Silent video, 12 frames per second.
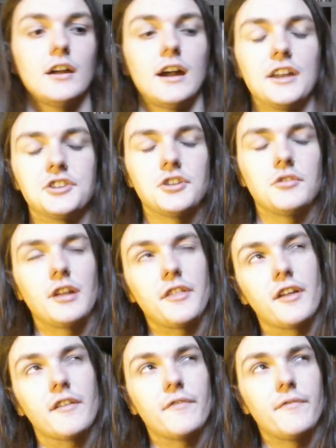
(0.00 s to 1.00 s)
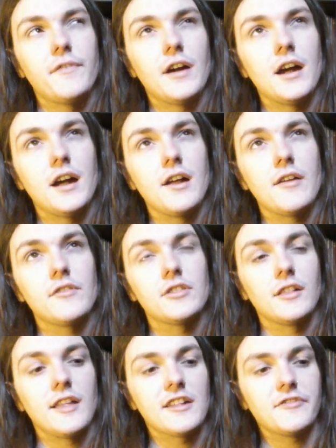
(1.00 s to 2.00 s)
I showed, I think, five in
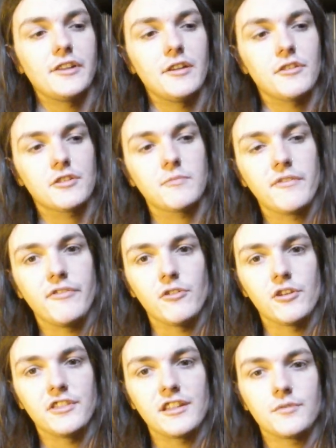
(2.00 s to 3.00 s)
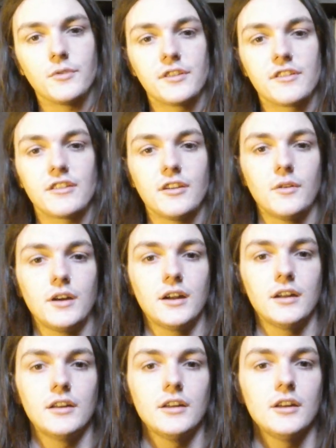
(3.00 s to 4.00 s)
the last video. There's going to be four in this one. So
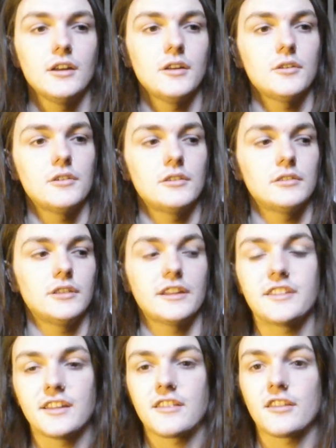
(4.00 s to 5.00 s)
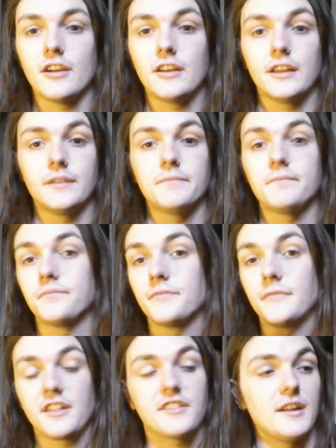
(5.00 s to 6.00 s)
uh, let's get started.
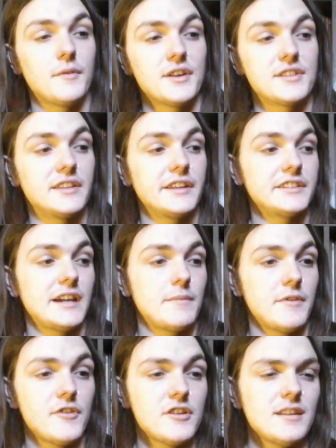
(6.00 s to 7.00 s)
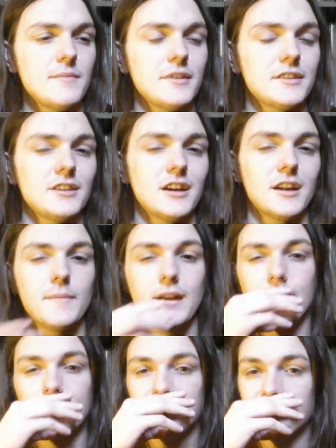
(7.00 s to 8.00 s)
Let's not waste any time. The first thing I'm going to talk
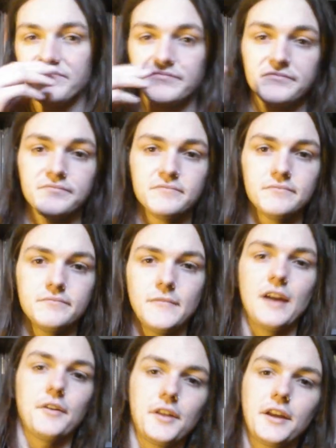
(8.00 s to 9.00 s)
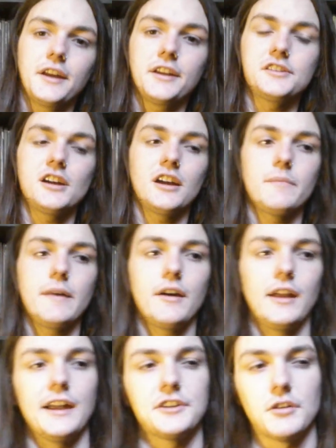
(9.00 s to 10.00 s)
about, not really going to talk
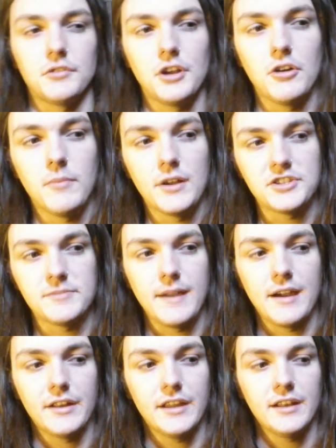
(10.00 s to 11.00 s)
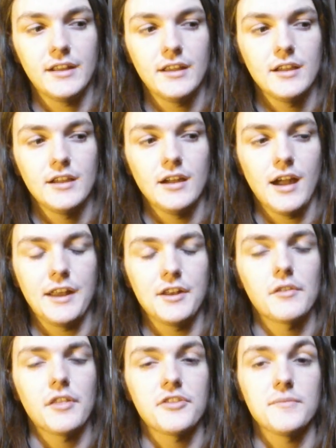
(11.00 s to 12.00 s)
about. I don't know much about it. I
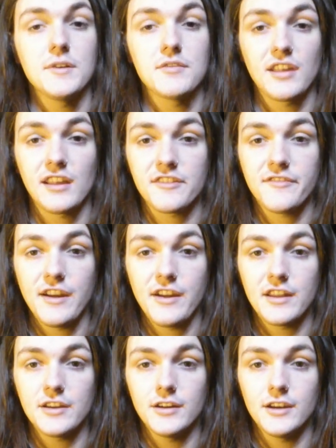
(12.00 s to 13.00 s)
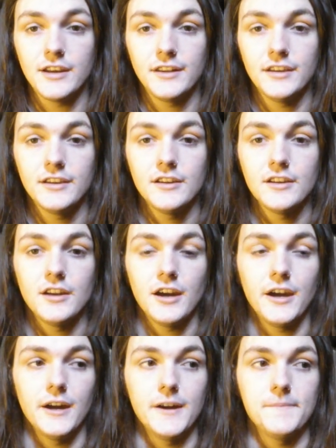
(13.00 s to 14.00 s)
know that the music is very good,
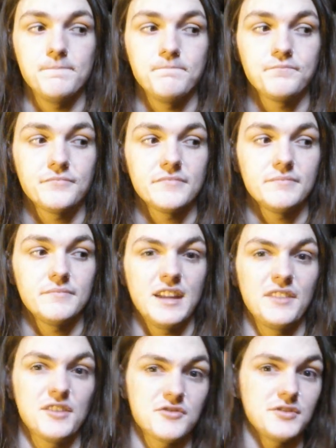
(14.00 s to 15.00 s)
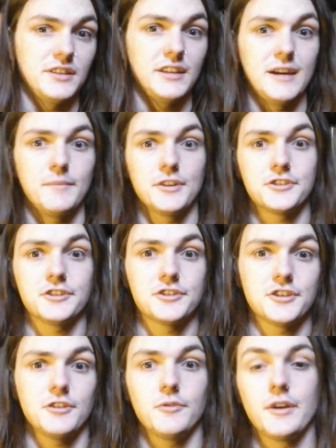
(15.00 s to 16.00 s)
um, and there's really not much to
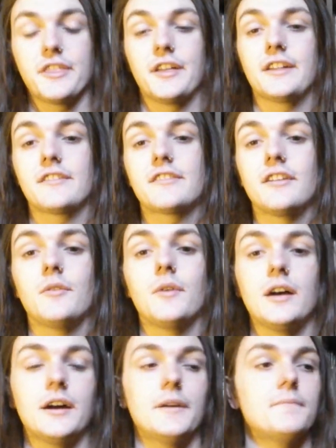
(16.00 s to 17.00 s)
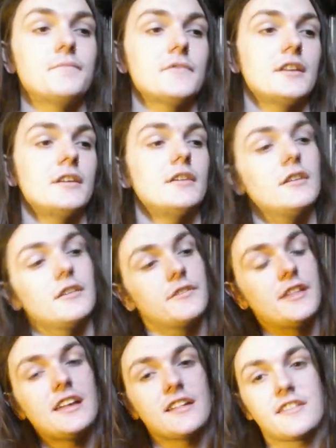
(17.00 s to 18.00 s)
show with it. So uh,
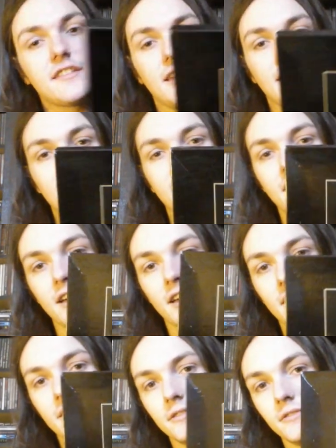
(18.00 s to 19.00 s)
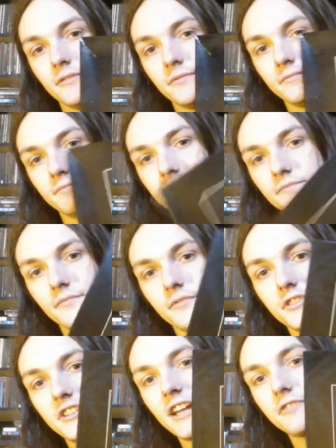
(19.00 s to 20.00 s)
this is uh,
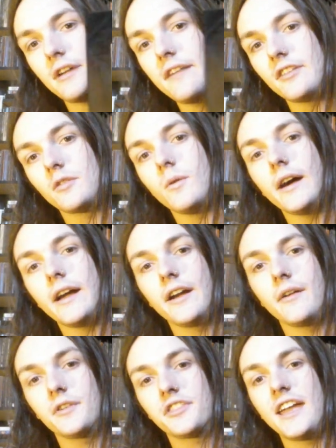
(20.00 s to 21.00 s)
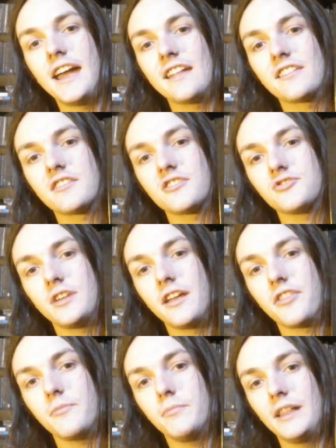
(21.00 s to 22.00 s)
Dead Raven Choir with Cask
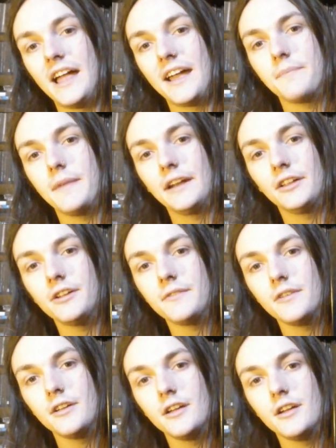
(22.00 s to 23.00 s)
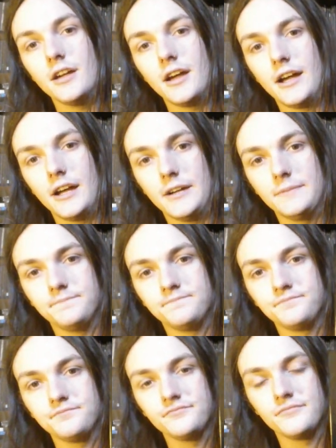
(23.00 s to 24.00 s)
Strength Black Metal. Um,
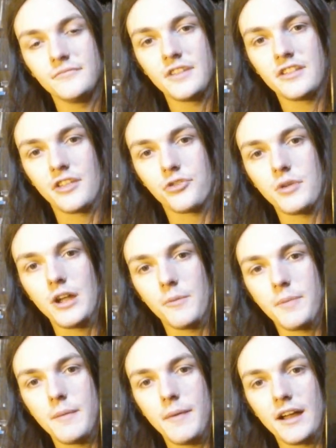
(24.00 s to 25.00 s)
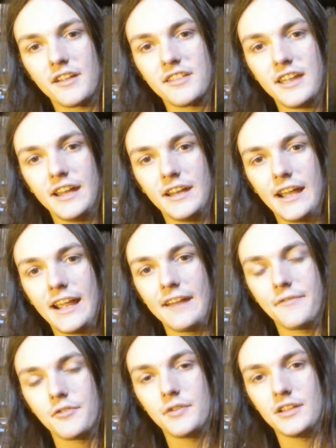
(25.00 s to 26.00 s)
it's a 3 LP box set. I got
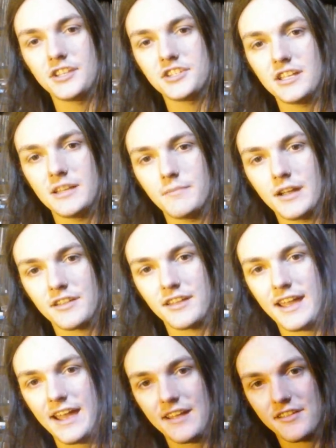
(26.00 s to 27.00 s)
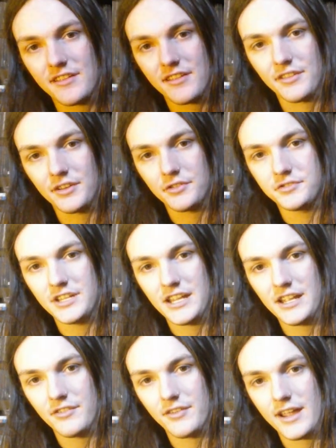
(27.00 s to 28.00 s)
it for really cheap because it has this little
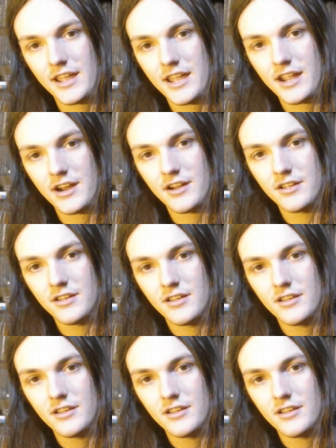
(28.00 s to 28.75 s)
ding right here.